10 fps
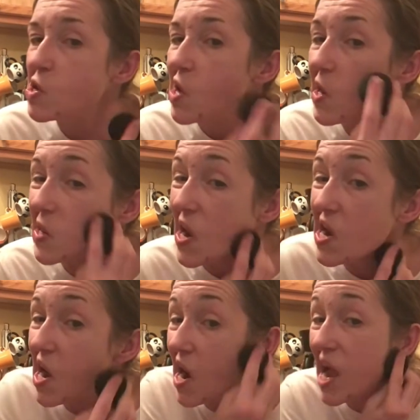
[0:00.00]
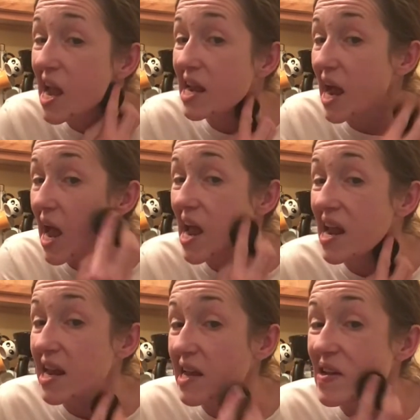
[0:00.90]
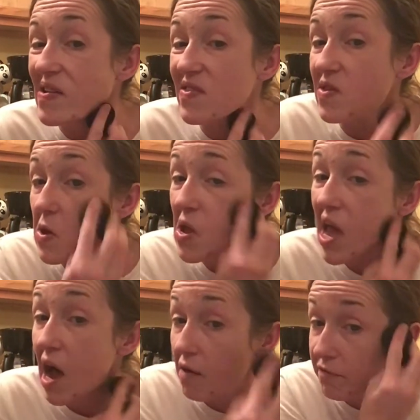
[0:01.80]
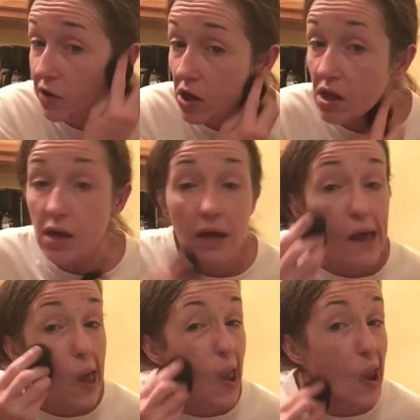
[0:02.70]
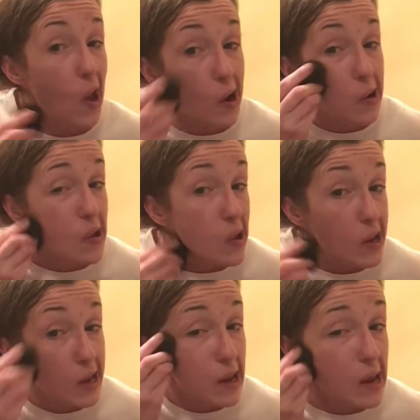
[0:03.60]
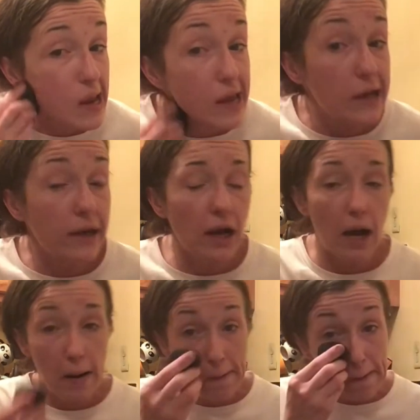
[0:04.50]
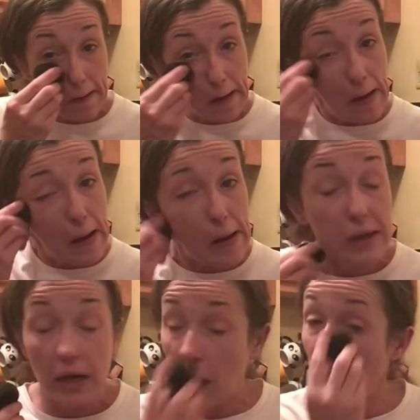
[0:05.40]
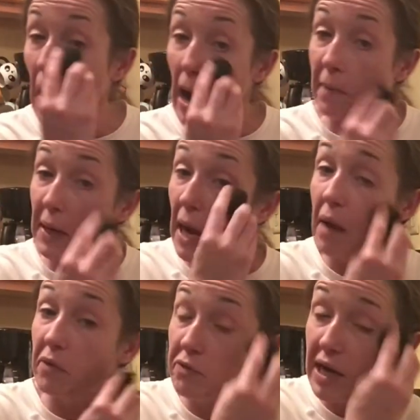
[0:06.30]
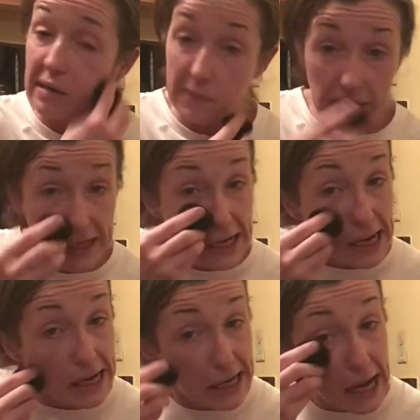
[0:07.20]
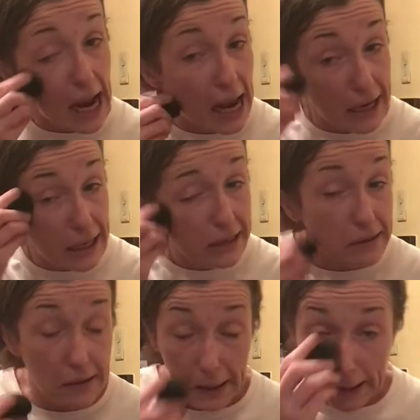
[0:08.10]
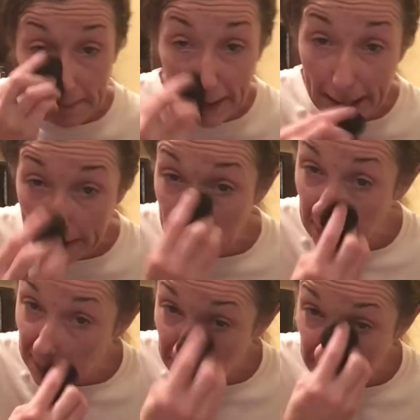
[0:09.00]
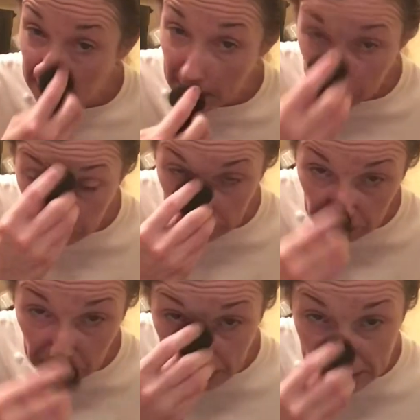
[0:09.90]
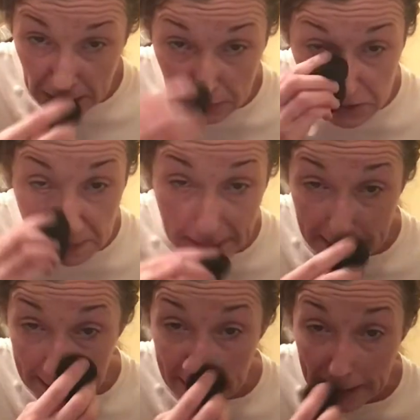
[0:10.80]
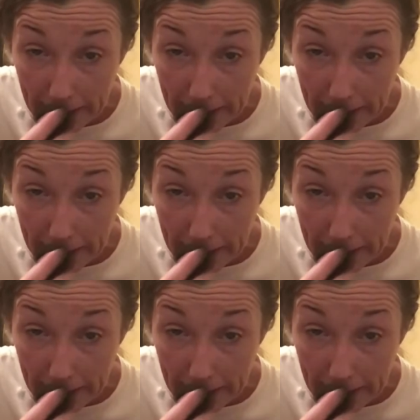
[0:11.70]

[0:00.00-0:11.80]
Okay, now AA is helpful, and it, um, you know, I mean, I would recommend that any addict, anybody that wants recovery, read those books.